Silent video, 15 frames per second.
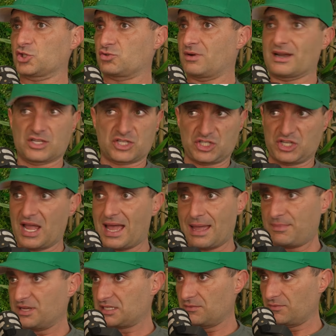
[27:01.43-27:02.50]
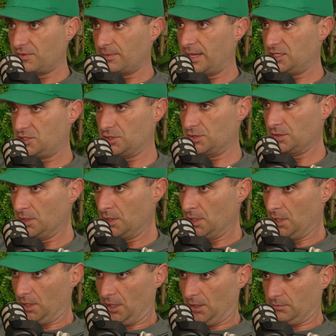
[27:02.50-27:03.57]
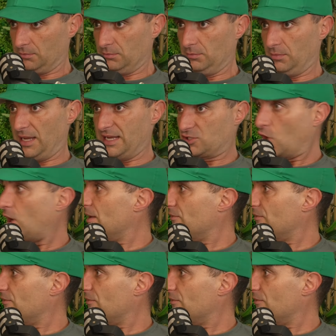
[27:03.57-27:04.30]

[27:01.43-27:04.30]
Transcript: just trying to share misinformation he's got